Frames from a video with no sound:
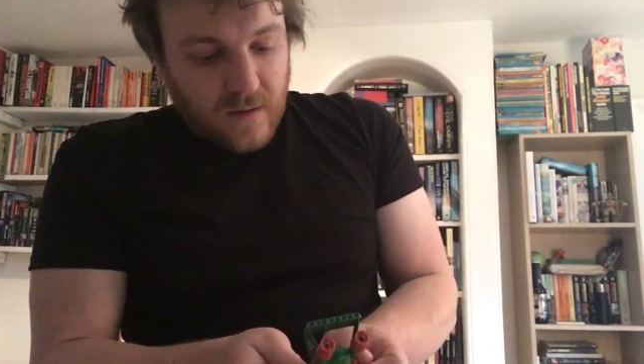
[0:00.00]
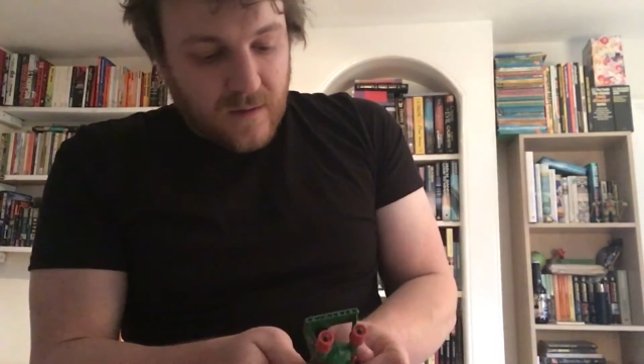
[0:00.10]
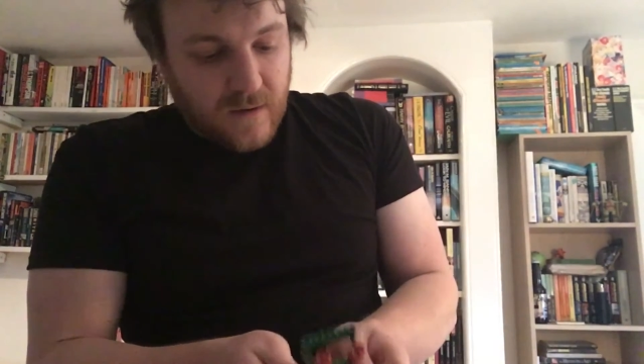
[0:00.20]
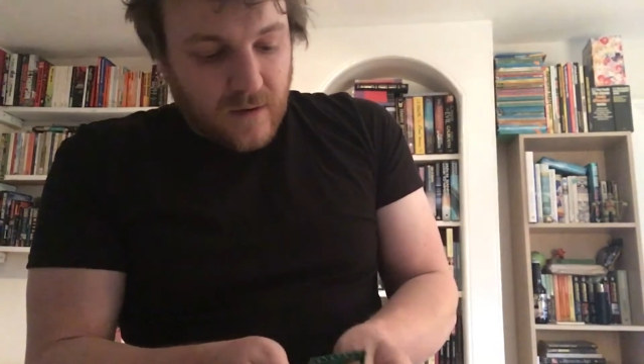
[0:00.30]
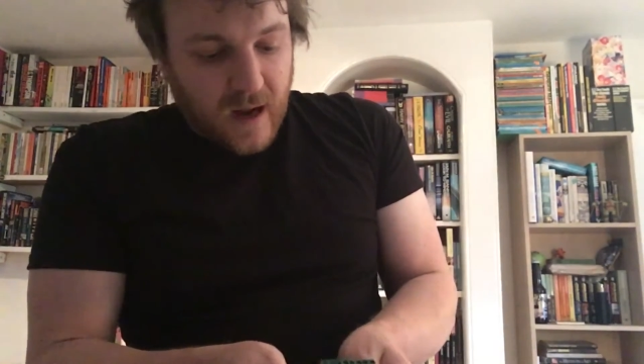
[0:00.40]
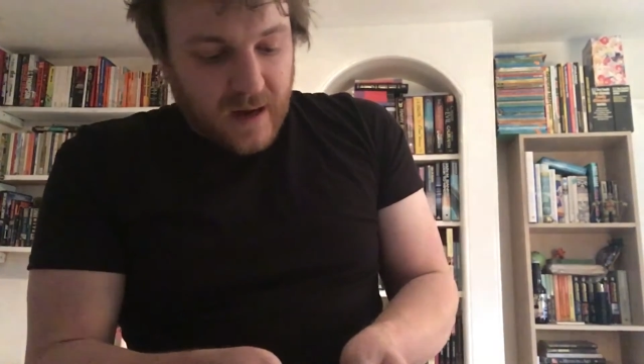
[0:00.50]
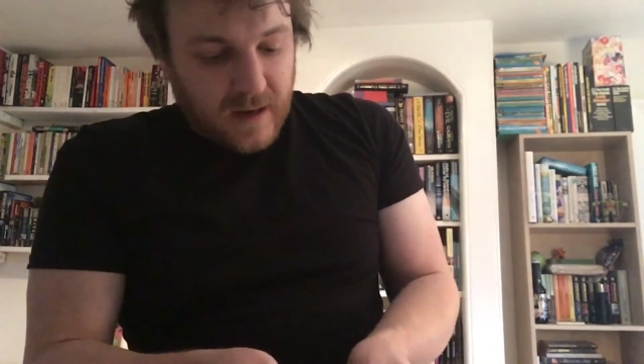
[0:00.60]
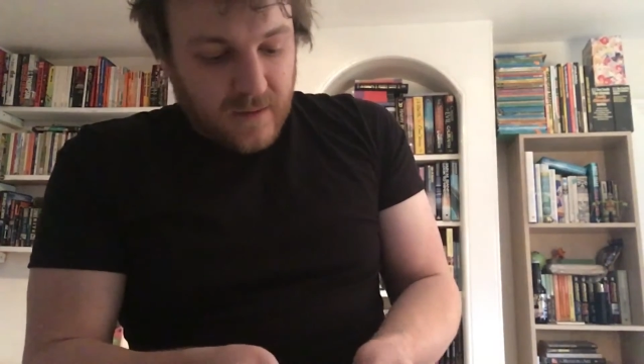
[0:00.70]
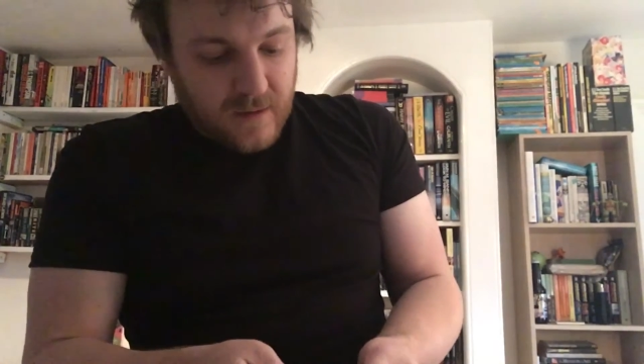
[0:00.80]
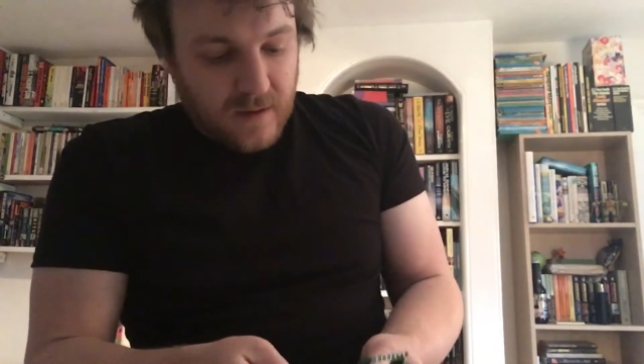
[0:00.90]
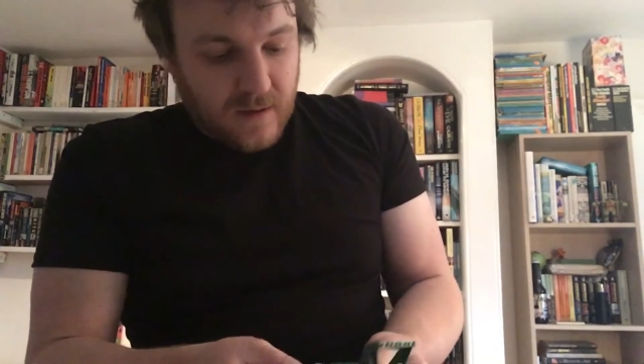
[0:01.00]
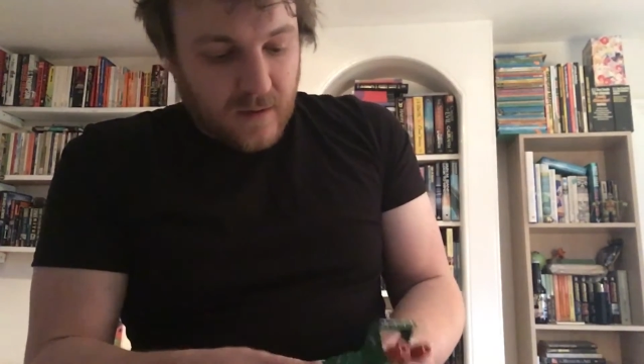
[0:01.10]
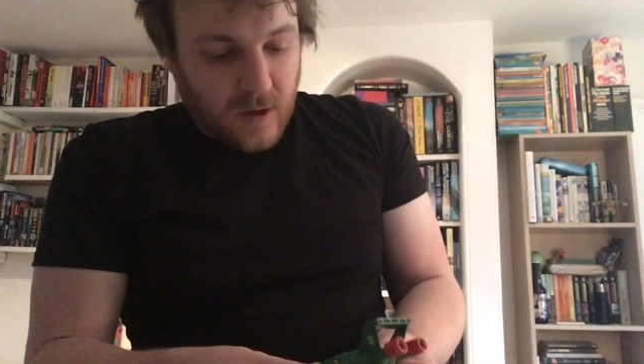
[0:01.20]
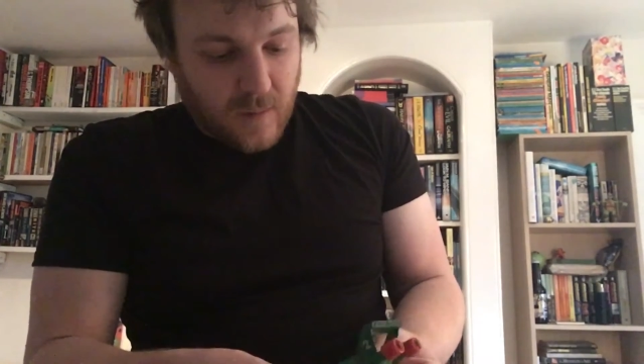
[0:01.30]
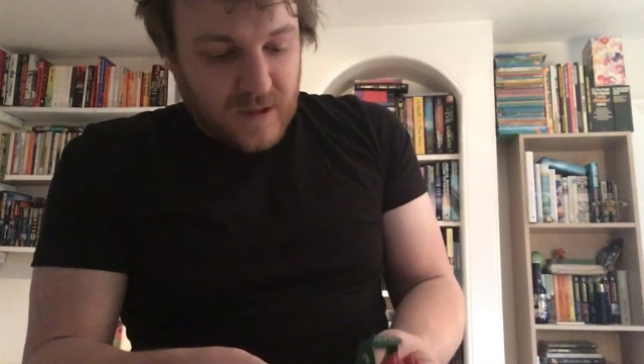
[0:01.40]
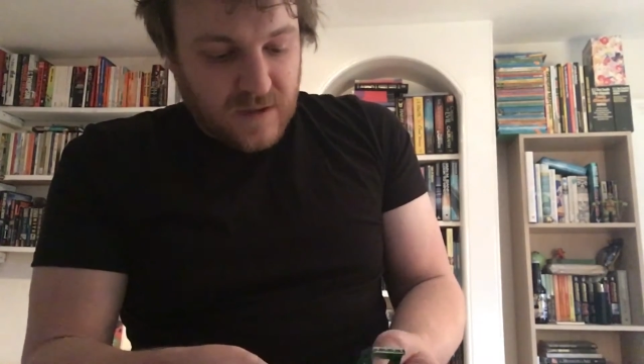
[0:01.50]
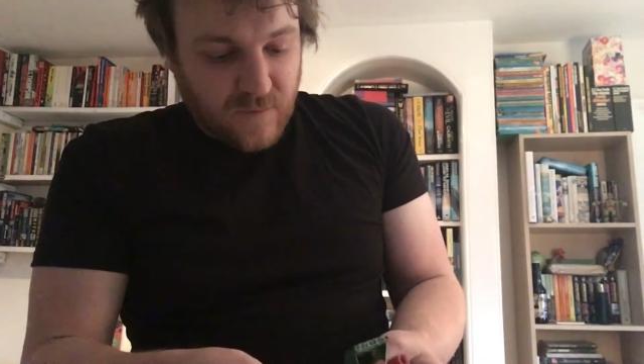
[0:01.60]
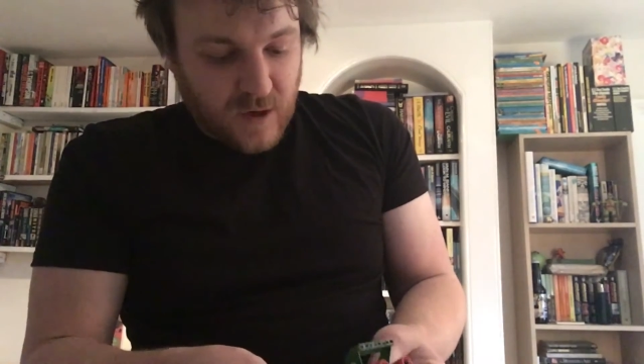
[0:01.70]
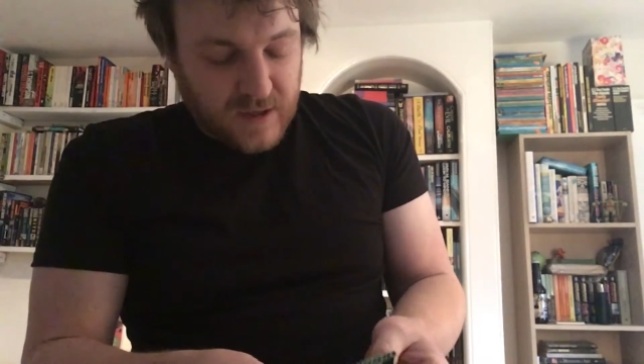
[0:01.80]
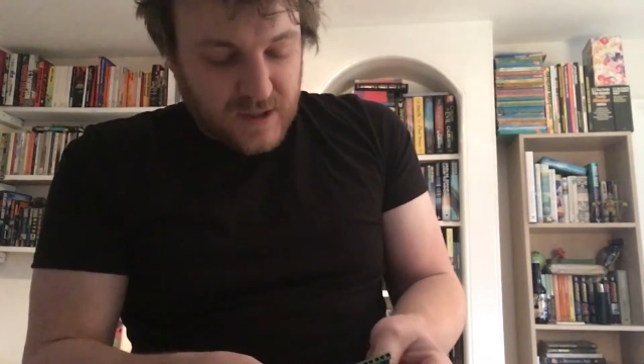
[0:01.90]
there are any copies of
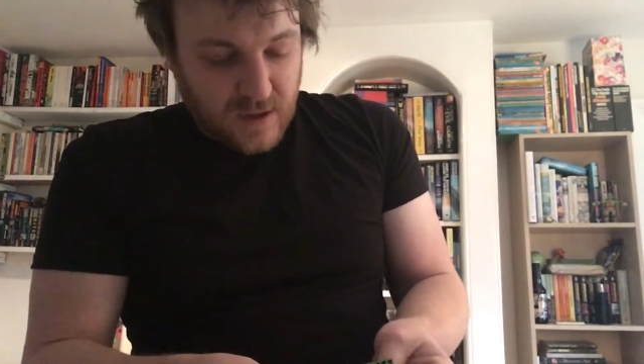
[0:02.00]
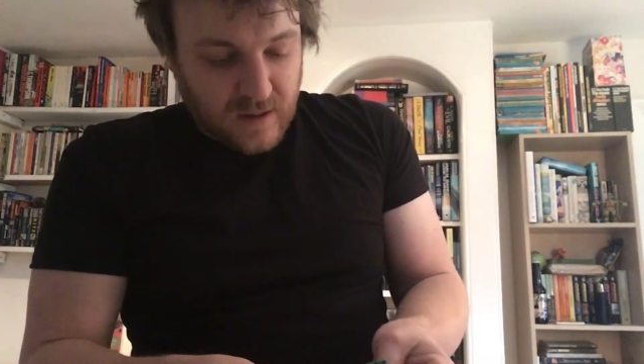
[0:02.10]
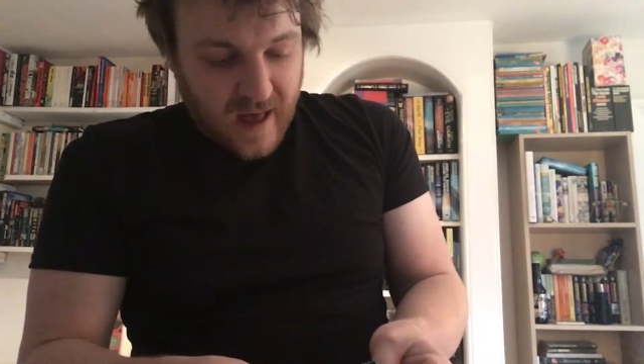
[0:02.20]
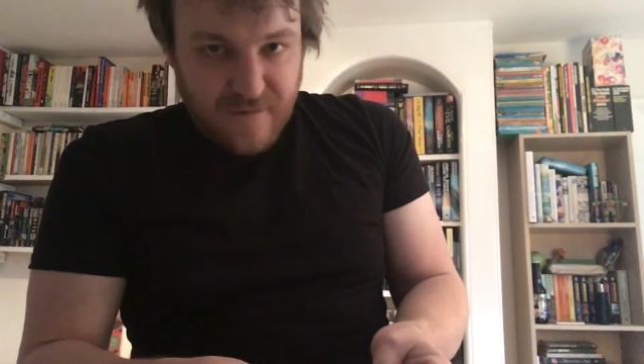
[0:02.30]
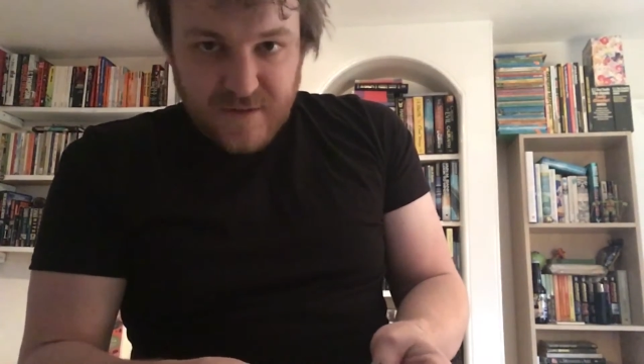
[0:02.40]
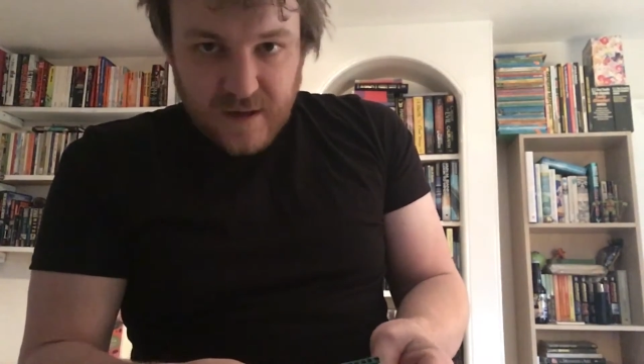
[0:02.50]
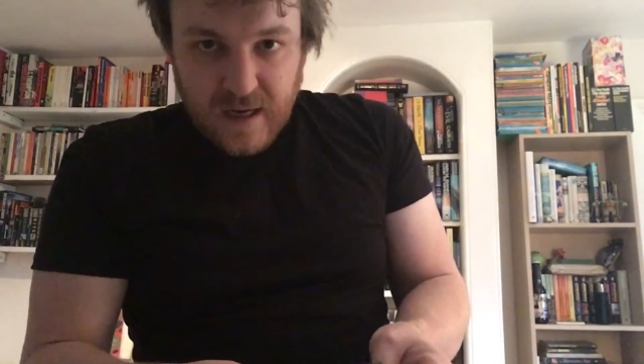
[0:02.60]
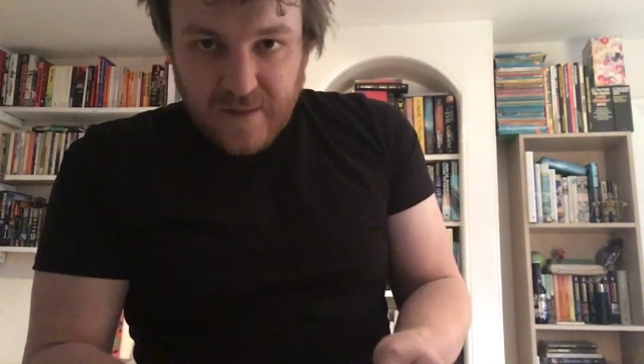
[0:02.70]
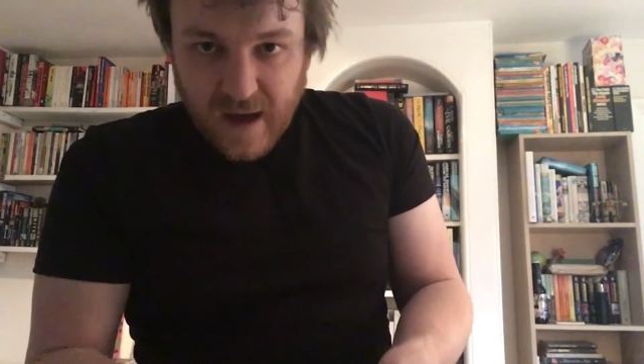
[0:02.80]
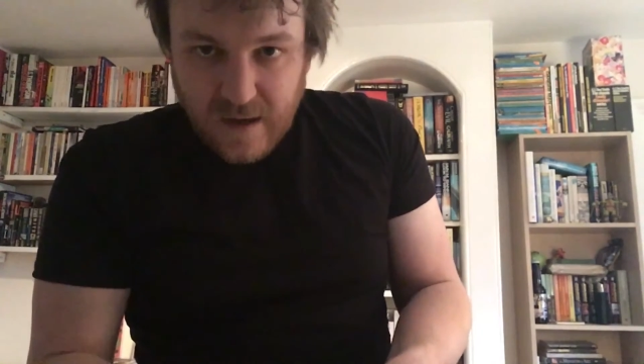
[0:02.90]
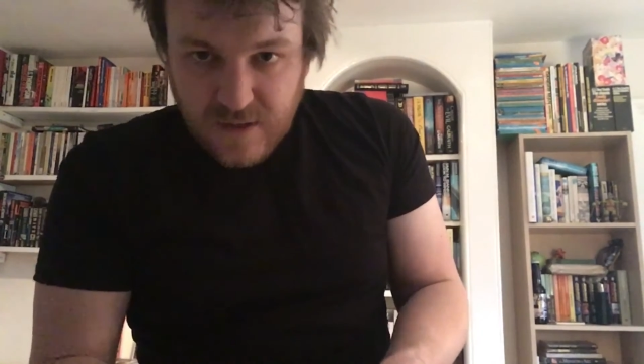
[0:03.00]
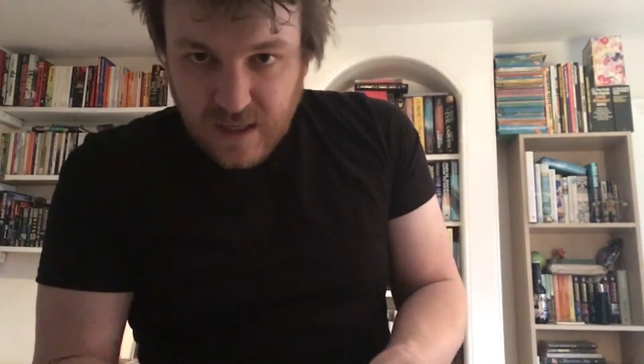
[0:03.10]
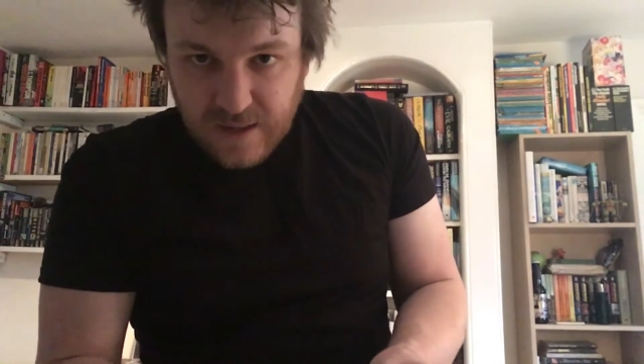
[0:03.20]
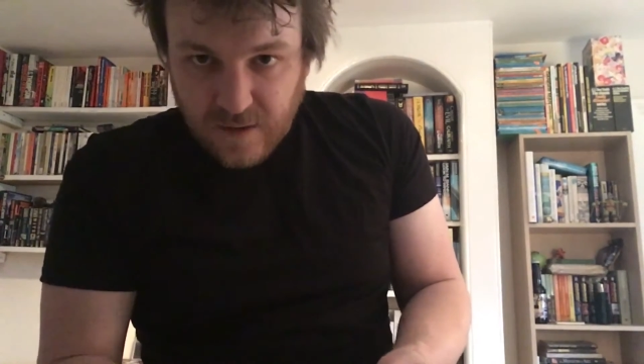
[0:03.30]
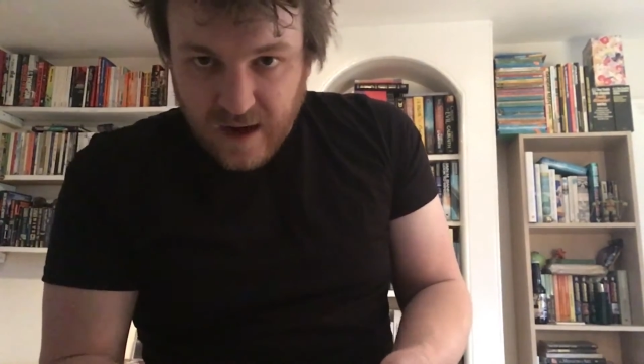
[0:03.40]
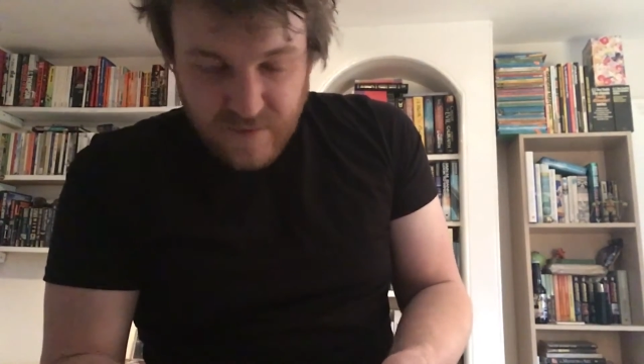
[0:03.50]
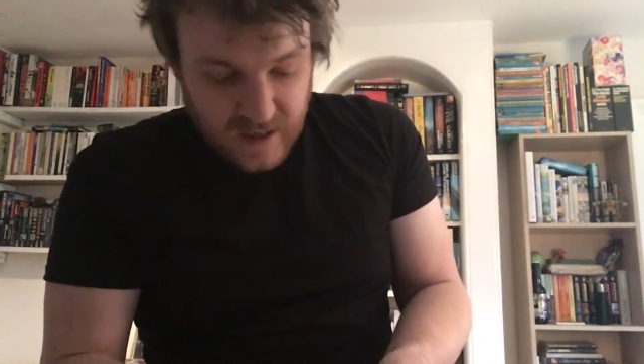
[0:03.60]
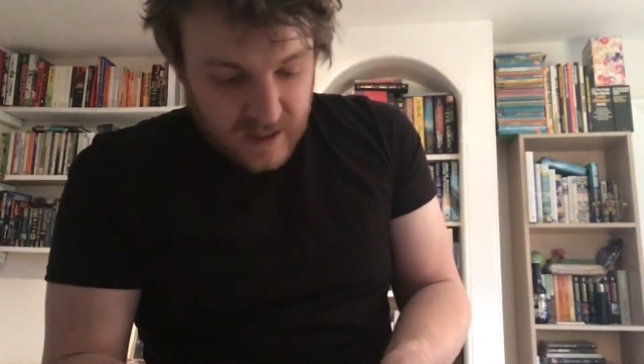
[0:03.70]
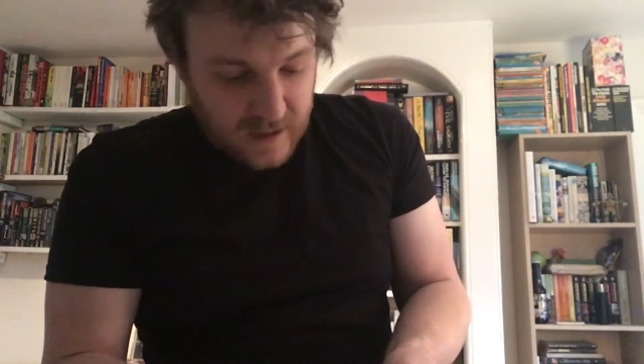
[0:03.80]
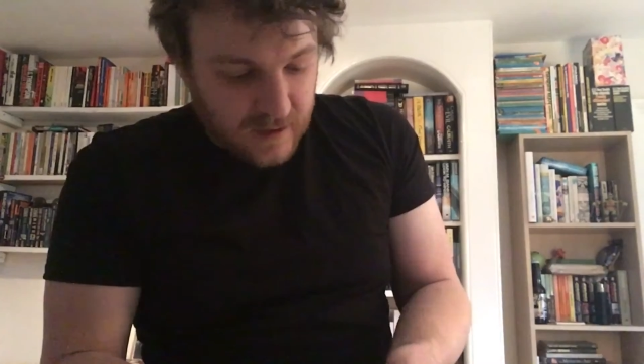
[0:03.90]
1 and 2 left in the house. I don't have
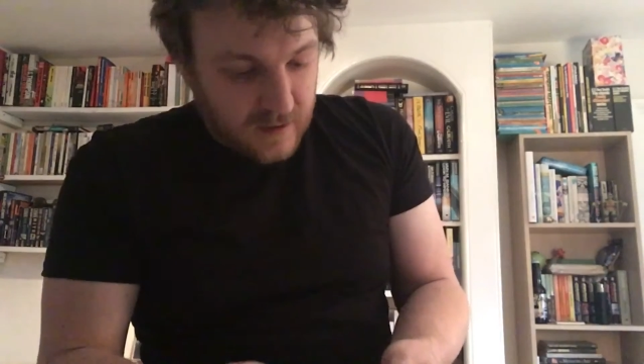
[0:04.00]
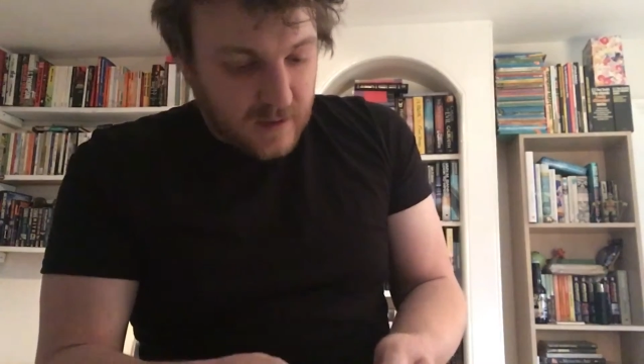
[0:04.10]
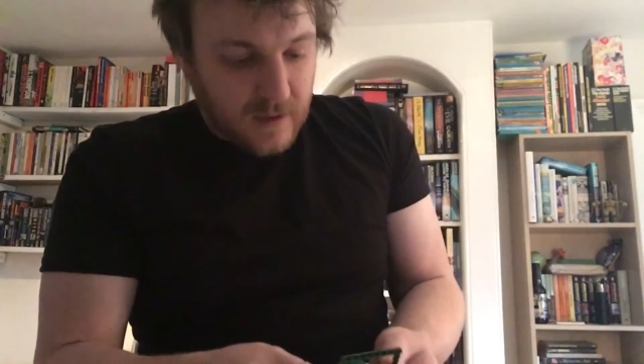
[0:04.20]
any here.